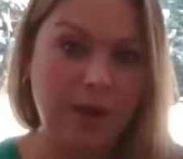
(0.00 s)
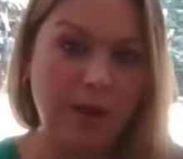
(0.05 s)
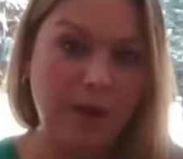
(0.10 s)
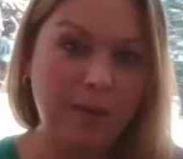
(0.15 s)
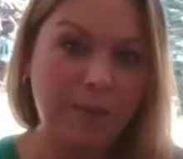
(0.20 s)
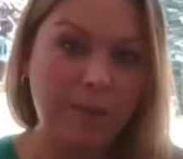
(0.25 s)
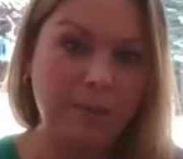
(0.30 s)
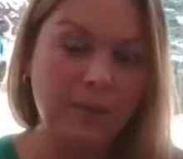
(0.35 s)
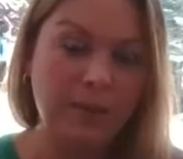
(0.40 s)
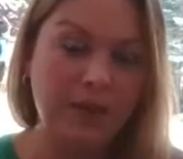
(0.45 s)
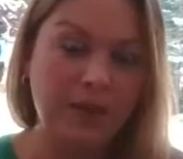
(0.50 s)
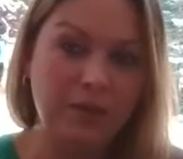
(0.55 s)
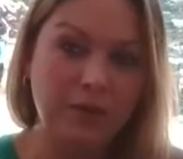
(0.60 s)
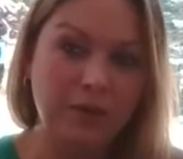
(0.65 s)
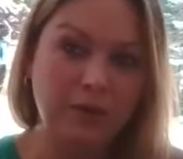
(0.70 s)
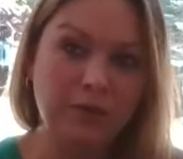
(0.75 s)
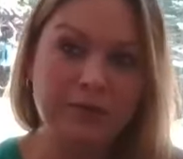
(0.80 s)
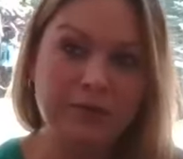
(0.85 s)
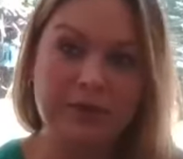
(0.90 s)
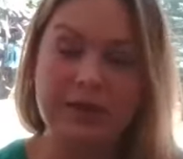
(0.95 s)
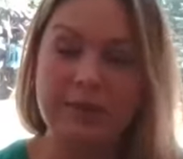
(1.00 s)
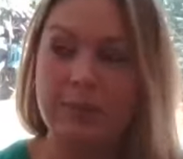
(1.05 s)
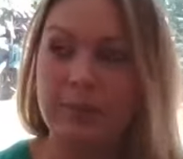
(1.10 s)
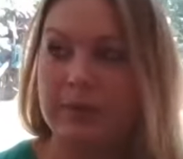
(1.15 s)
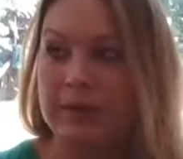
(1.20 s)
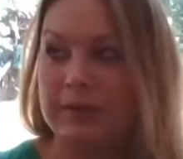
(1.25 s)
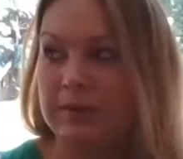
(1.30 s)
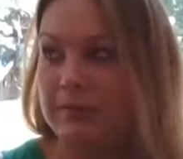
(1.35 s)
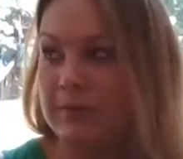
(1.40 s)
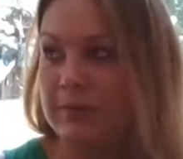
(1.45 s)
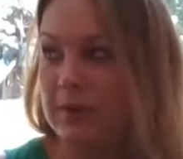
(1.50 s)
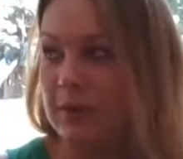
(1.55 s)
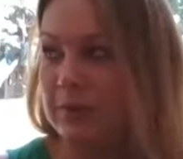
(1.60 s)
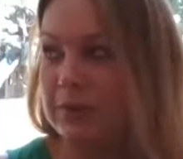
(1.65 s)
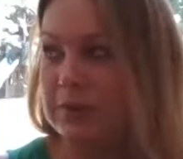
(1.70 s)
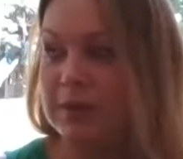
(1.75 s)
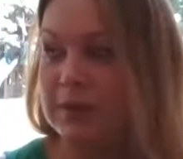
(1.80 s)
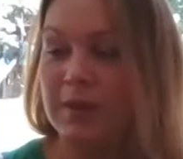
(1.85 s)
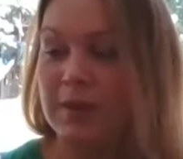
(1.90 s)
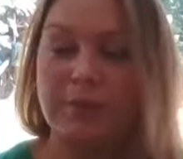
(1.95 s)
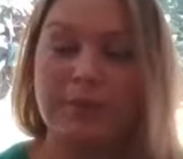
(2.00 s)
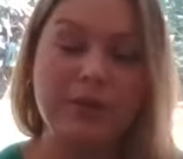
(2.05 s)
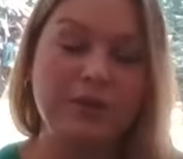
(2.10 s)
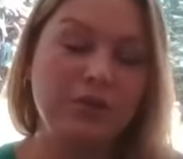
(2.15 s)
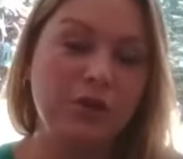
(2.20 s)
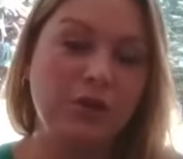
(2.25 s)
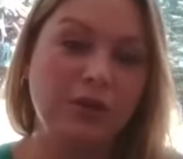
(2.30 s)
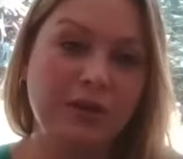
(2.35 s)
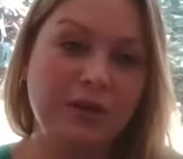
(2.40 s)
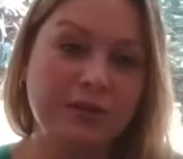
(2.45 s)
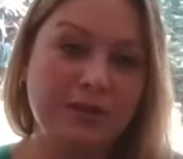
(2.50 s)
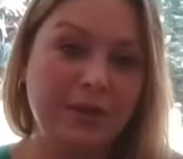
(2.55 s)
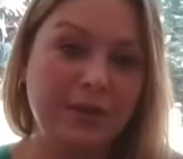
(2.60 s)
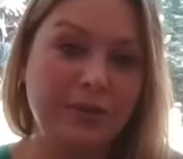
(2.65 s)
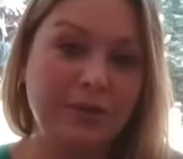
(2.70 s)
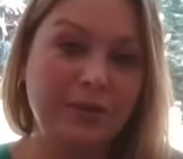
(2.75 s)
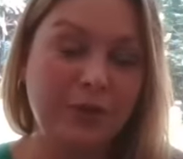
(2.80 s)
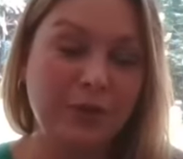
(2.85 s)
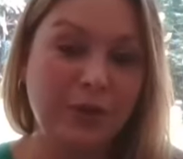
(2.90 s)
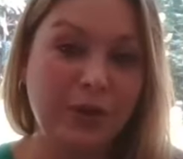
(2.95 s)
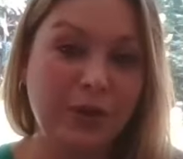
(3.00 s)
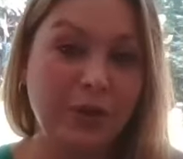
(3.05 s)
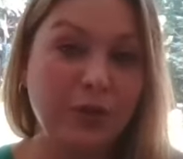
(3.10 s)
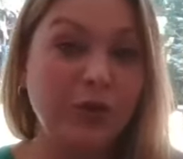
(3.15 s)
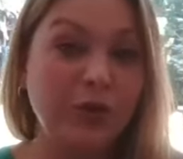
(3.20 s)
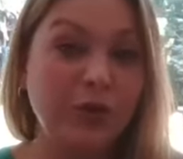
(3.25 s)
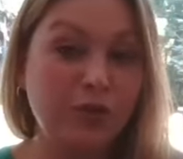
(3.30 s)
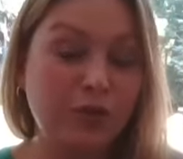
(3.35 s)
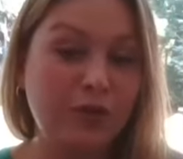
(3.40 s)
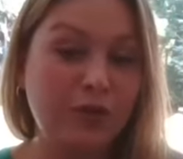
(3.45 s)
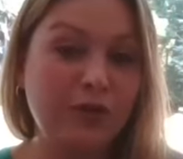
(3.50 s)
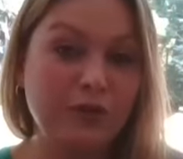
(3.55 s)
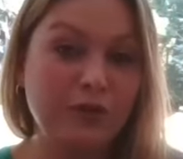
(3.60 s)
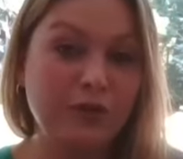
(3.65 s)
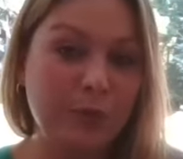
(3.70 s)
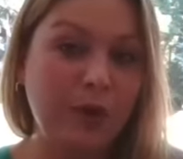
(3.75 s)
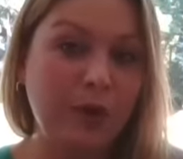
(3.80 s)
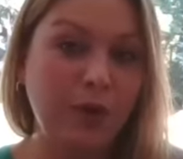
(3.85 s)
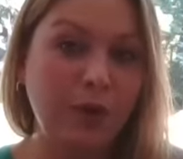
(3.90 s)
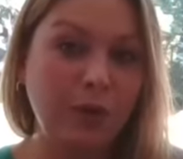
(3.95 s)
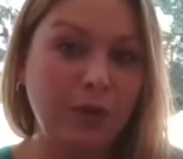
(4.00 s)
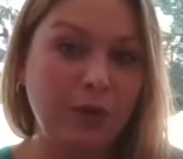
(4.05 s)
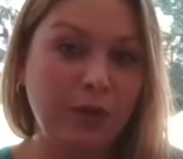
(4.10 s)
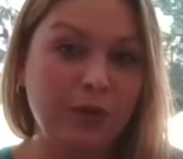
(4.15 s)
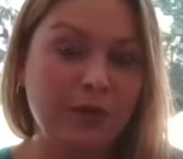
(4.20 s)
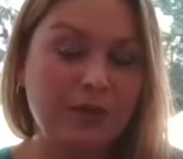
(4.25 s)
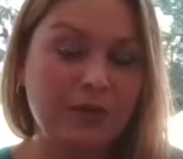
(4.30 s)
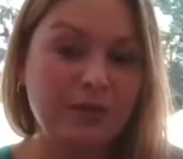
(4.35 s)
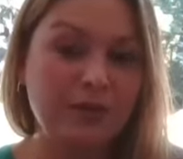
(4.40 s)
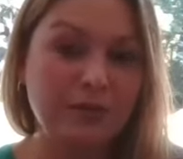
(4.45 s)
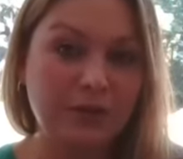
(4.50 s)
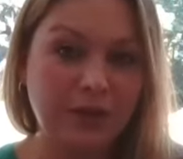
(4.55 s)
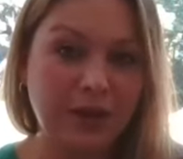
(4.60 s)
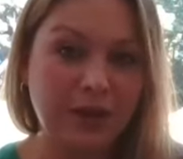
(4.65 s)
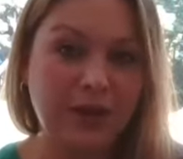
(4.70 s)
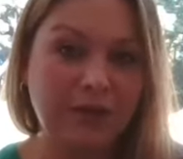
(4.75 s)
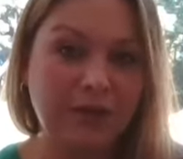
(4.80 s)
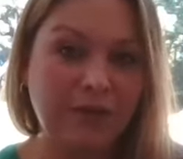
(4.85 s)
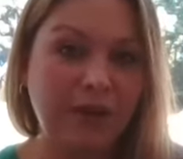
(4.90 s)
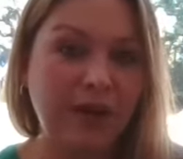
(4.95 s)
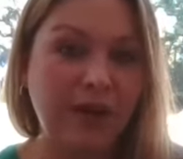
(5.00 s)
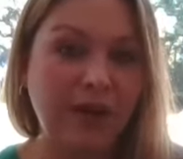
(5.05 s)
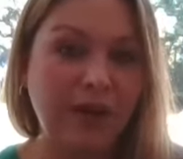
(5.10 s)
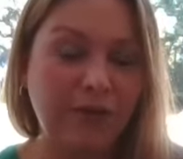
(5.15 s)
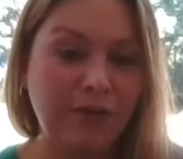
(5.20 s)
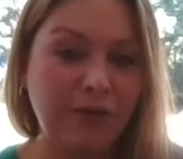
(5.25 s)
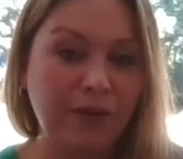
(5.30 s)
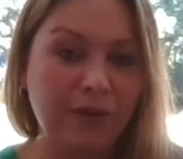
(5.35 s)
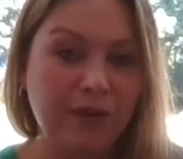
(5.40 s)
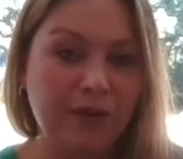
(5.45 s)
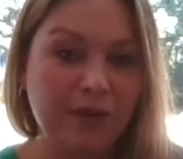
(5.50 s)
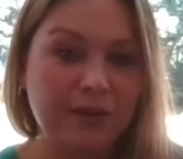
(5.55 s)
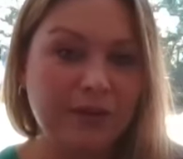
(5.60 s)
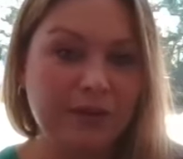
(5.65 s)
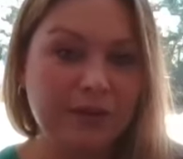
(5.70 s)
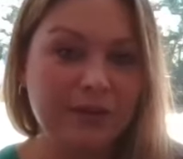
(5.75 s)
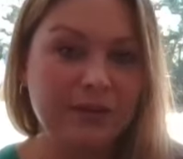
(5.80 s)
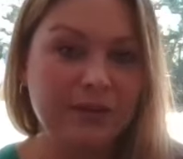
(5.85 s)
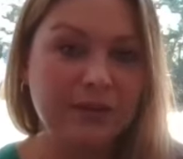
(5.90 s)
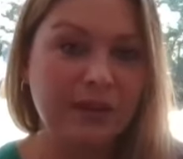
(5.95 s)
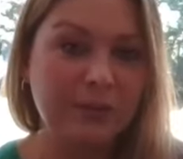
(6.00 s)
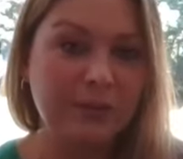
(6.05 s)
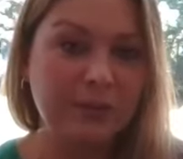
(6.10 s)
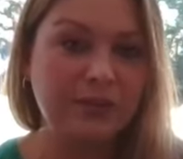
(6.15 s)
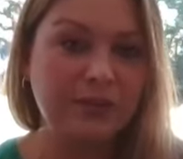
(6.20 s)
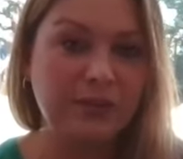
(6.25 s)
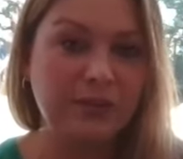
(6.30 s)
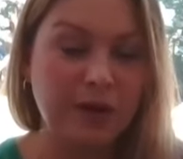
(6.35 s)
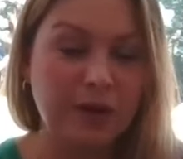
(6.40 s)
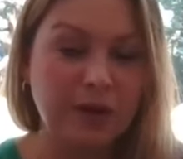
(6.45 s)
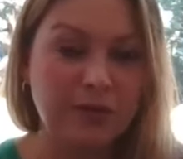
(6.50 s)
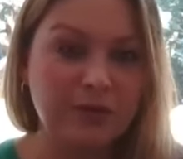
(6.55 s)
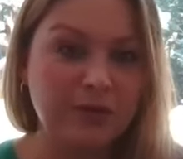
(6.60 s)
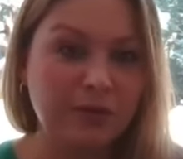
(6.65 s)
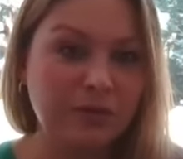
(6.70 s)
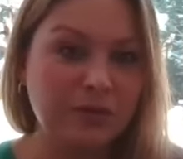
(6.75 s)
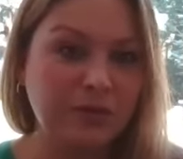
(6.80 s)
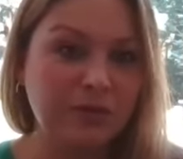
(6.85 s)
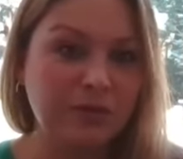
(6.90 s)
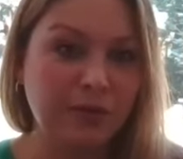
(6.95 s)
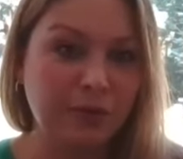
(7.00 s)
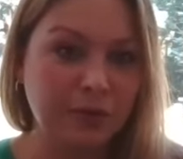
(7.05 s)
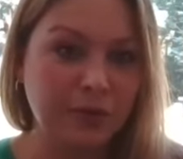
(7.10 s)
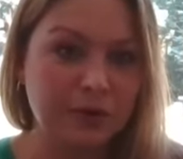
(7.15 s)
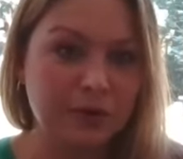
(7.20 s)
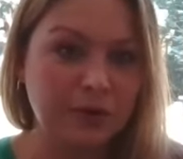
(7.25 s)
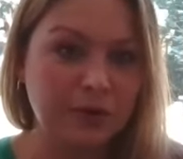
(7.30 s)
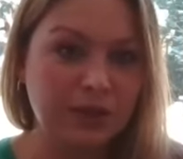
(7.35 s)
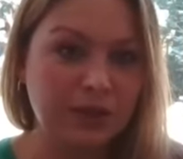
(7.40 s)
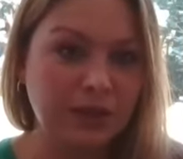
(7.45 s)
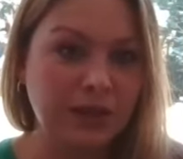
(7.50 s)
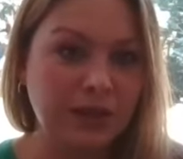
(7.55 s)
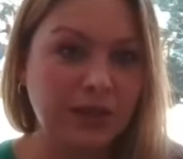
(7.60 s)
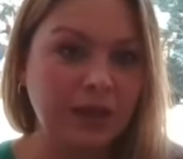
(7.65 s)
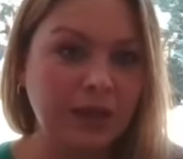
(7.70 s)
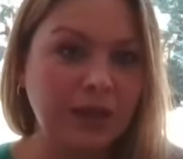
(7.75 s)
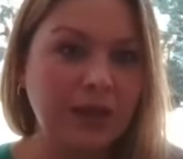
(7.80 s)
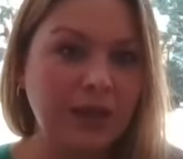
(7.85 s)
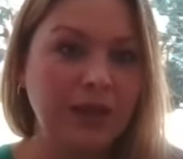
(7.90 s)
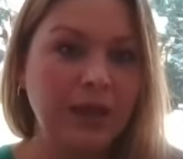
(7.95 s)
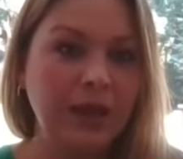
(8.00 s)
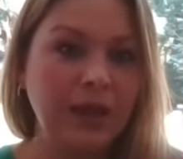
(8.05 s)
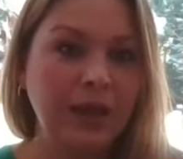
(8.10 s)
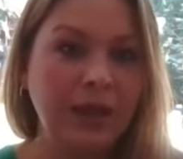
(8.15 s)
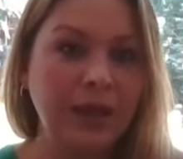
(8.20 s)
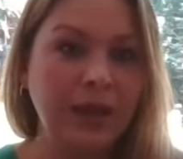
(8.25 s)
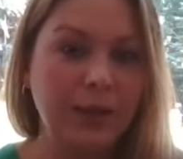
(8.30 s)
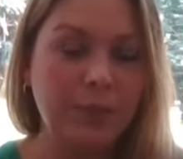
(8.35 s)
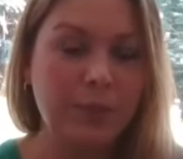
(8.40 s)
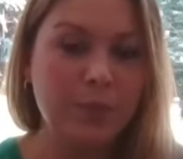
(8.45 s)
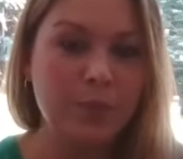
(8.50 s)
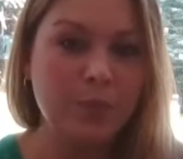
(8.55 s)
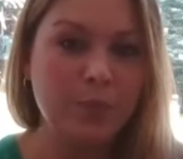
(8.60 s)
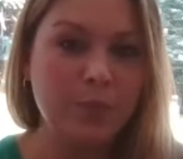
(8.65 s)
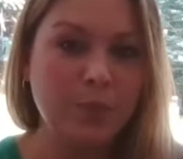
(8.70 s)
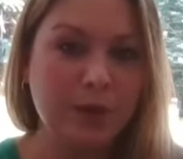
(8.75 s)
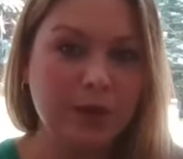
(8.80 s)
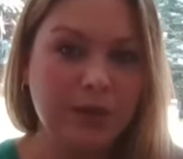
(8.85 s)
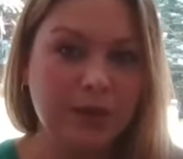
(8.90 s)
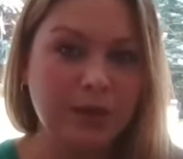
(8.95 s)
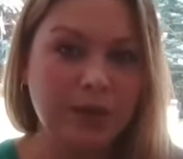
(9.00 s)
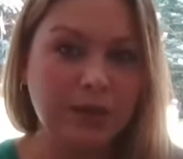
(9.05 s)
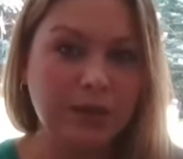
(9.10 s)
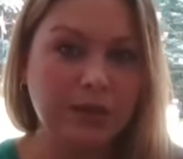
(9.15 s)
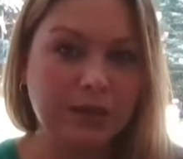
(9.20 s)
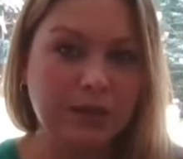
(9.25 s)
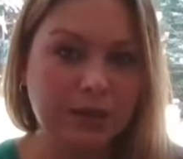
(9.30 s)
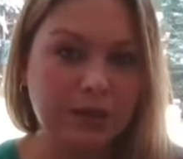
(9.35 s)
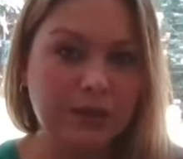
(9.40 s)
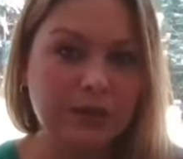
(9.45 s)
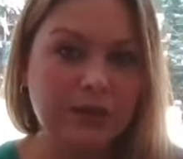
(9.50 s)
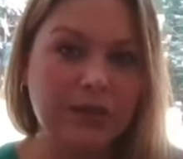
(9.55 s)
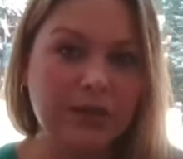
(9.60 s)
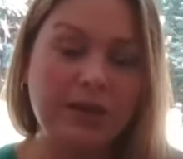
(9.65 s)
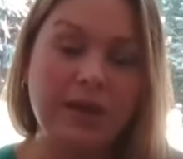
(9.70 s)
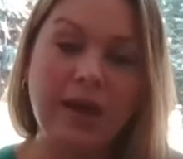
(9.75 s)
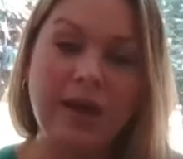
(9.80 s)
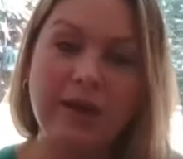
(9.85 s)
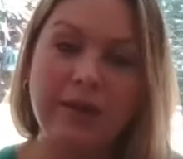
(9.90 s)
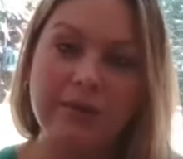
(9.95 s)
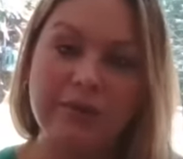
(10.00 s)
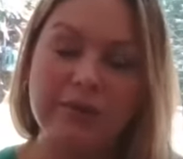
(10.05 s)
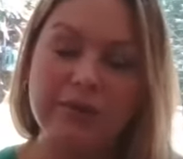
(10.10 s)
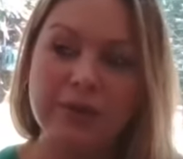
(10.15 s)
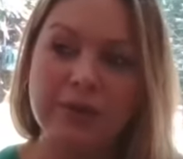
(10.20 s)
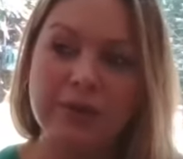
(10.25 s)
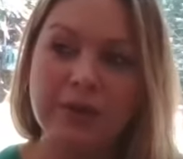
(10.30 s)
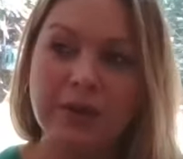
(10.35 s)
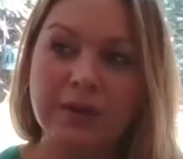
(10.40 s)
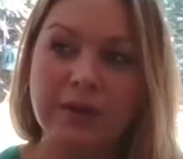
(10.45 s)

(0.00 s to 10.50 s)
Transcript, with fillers: Um, and there's, I believe, you know, some attorneys out there that look for these borrowers to kind of have these types of lawsuits, unfortunately. Um, but there's a lot of